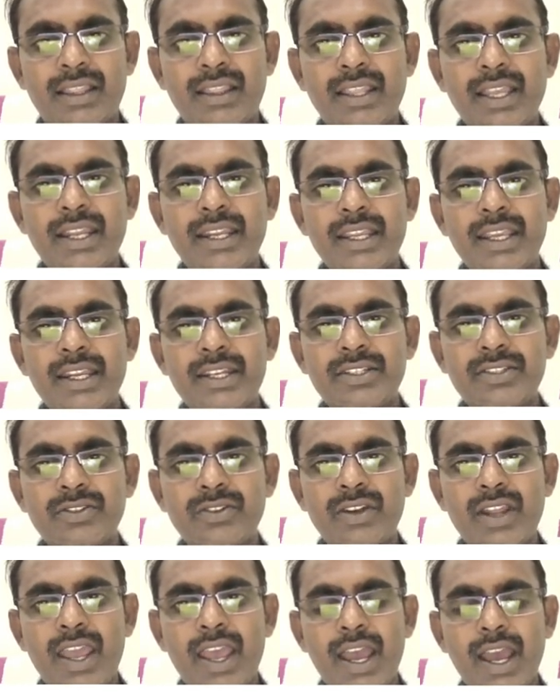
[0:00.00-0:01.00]
then it
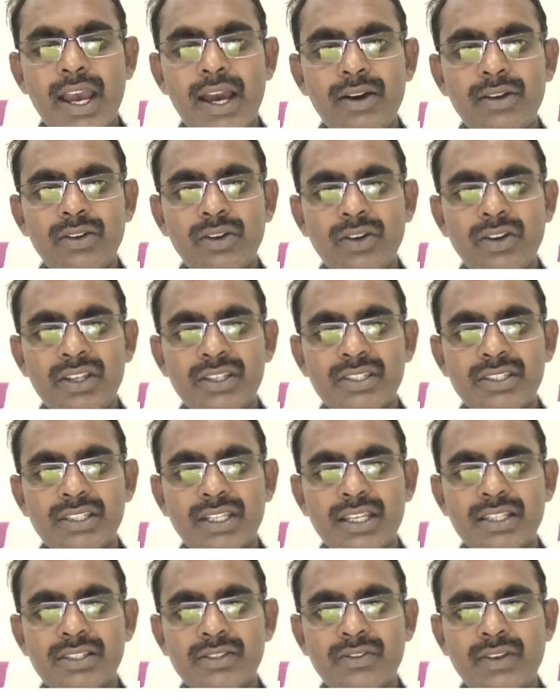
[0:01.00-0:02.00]
should have low
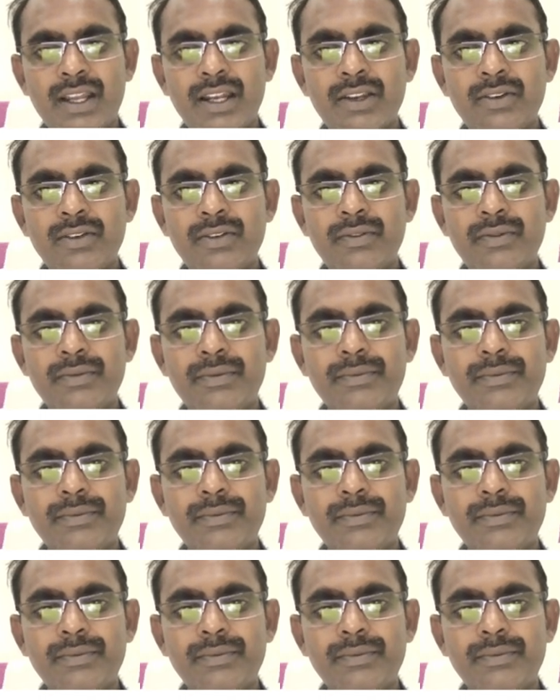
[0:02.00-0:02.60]
resistance value.